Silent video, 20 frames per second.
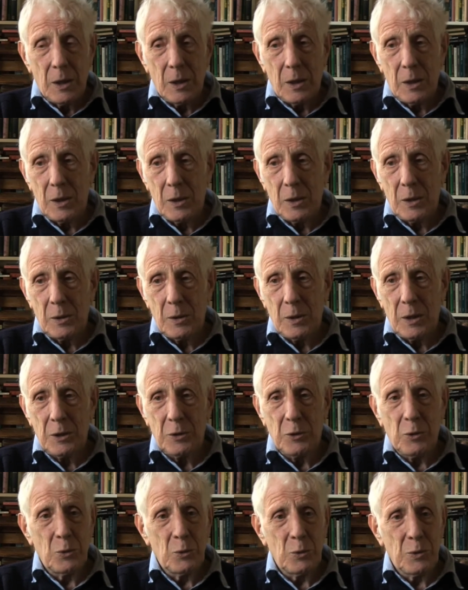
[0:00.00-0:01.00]
uh,
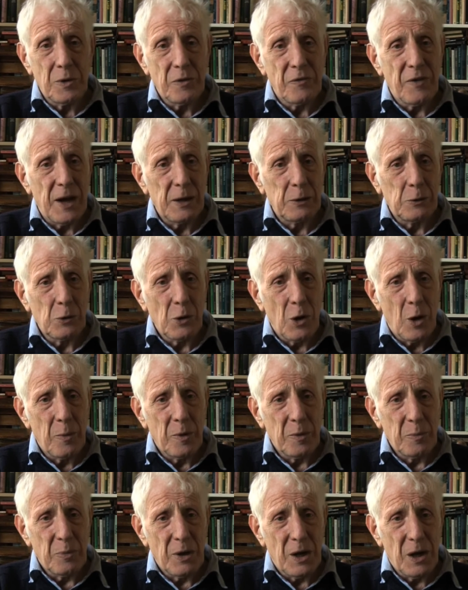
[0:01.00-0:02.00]
had called the final
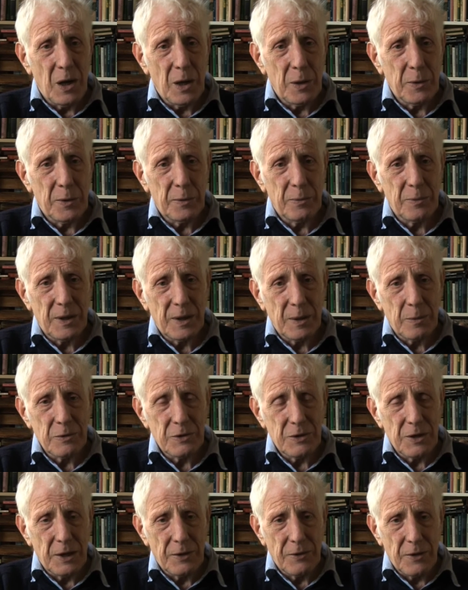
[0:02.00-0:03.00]
common path, and that
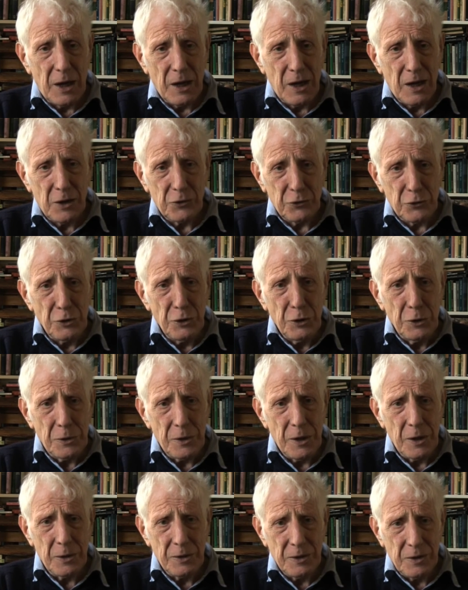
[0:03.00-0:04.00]
was the, the last
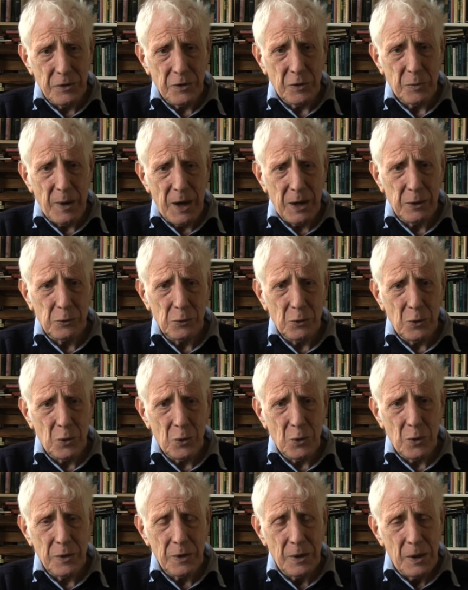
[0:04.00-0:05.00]
neuron in the spinal
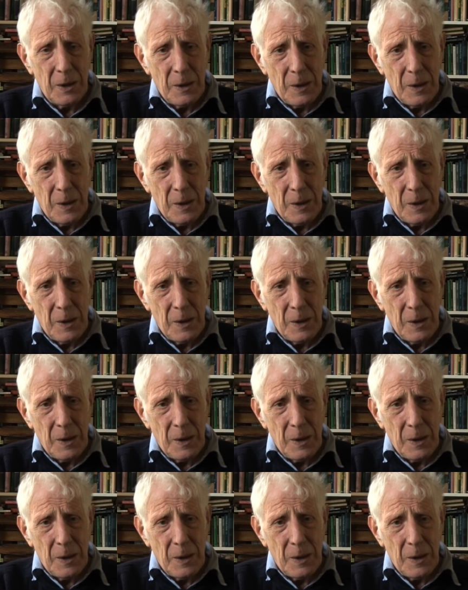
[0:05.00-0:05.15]
cord